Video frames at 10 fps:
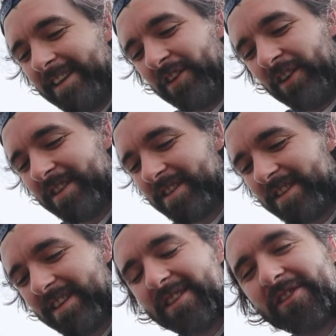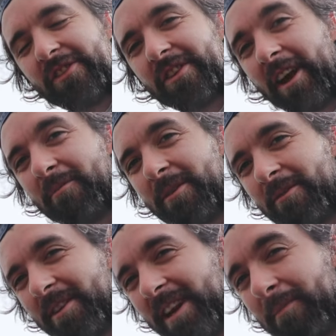does your camera
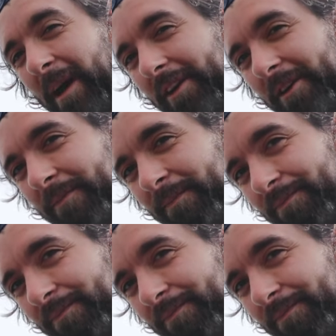really matter?